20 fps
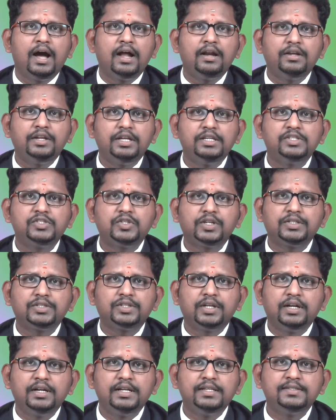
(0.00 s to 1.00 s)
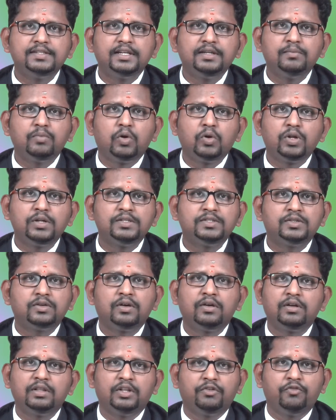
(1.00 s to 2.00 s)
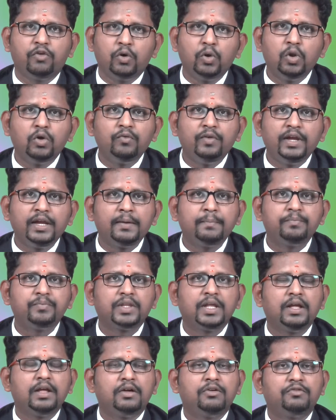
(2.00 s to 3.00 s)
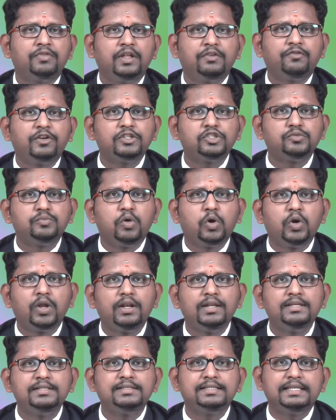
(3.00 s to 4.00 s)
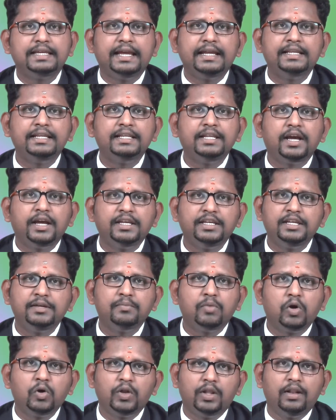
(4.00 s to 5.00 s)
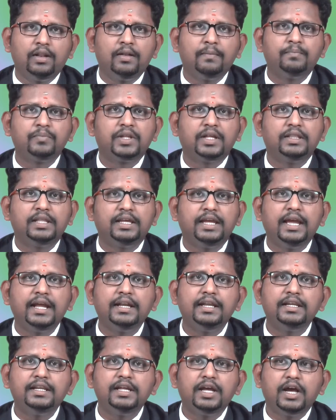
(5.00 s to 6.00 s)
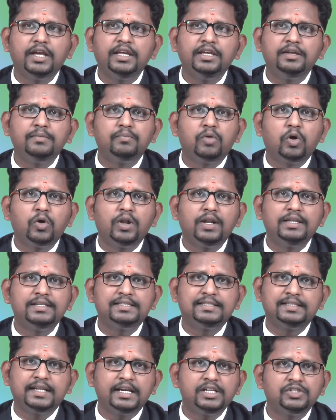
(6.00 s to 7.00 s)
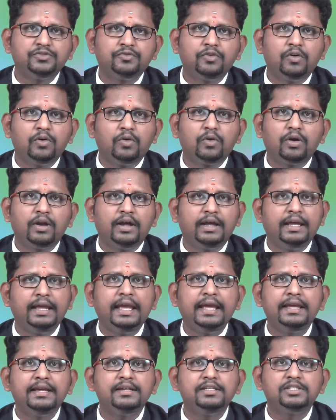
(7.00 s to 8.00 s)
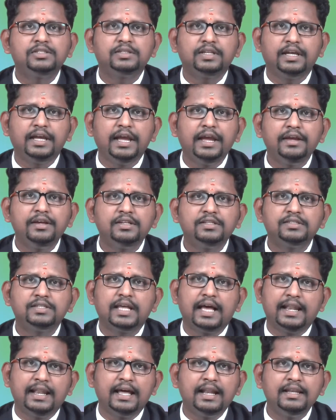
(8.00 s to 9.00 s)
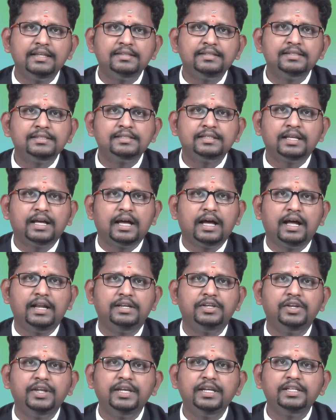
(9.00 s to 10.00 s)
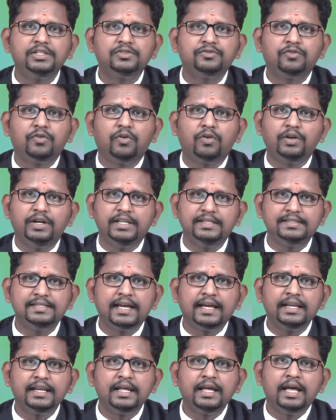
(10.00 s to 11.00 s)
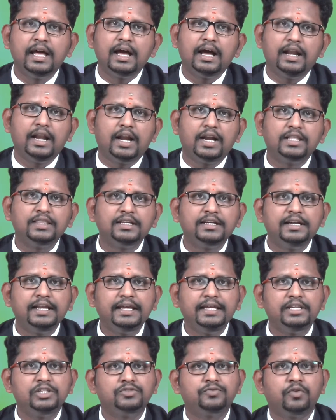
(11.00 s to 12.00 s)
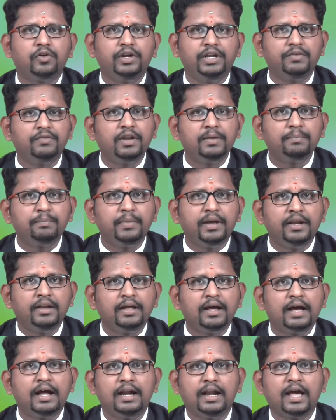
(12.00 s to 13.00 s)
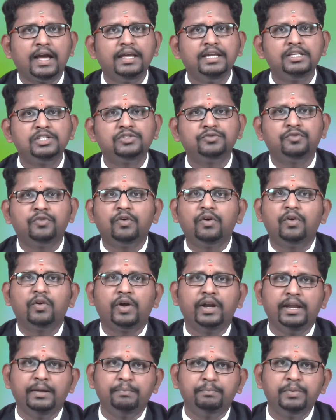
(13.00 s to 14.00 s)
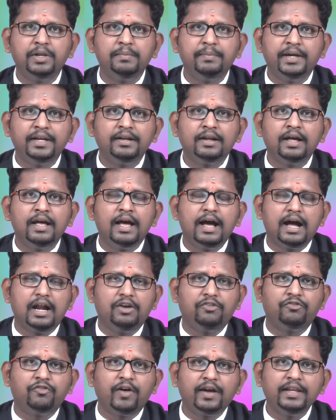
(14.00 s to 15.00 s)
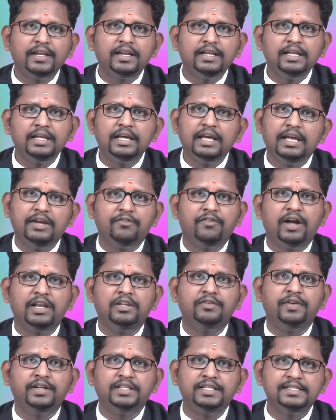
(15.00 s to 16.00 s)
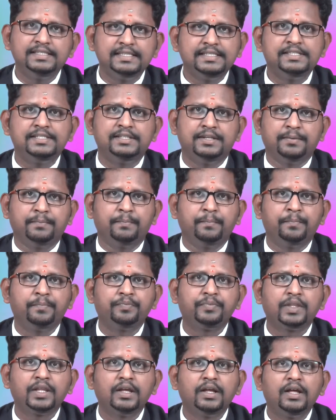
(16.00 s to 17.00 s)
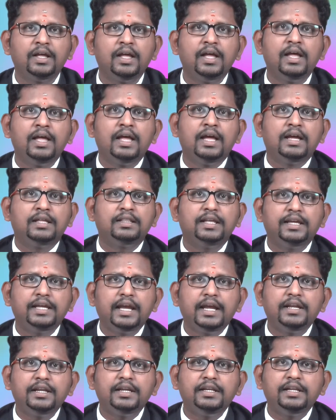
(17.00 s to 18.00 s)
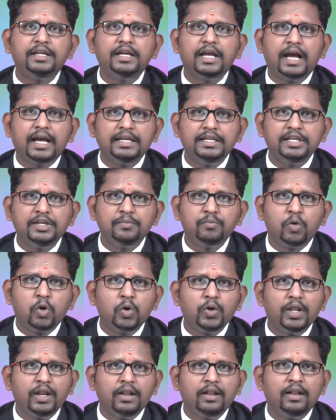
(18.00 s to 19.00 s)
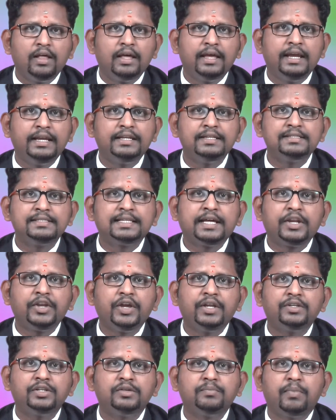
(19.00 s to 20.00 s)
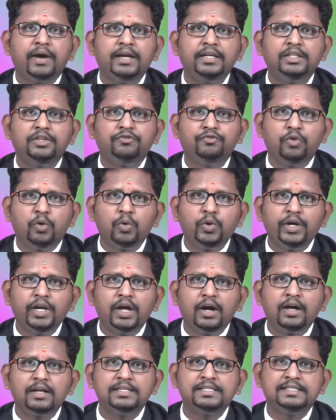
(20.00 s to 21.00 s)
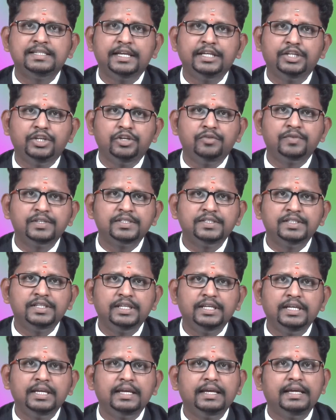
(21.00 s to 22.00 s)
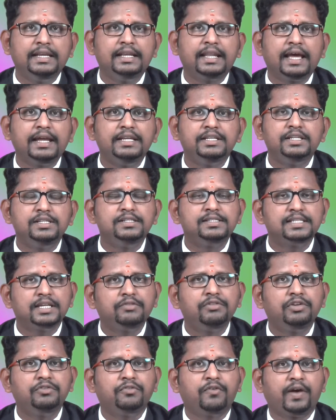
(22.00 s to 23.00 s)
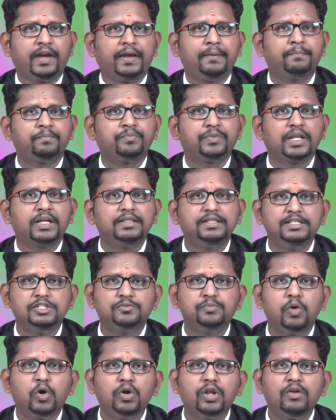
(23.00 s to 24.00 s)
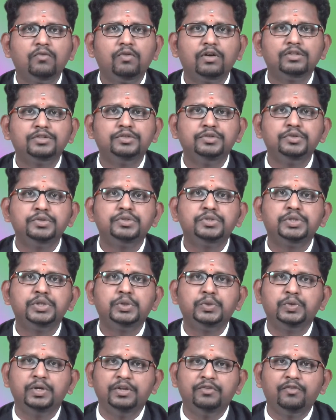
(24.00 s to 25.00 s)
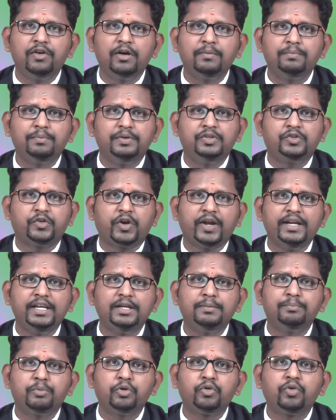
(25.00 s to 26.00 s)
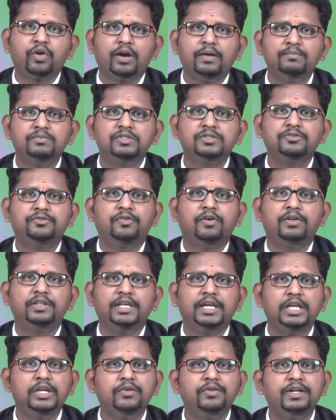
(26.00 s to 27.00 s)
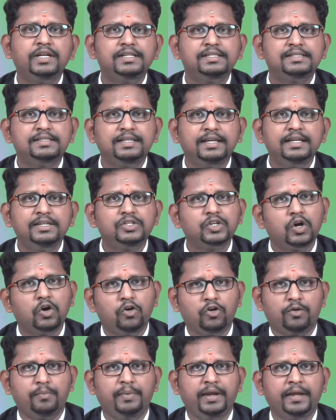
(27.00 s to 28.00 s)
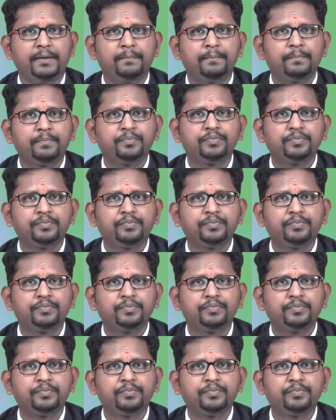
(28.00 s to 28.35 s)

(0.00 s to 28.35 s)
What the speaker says: And instructional design models are the following. The first model is ADDIE model. The ADDIE model stands for A is analysis and D is for design and another D is for development and I is for implement and finally evaluate the system. The ADDIE model, it is created by the Florida State University in 1975. This model was used to develop training programs for the United States Army.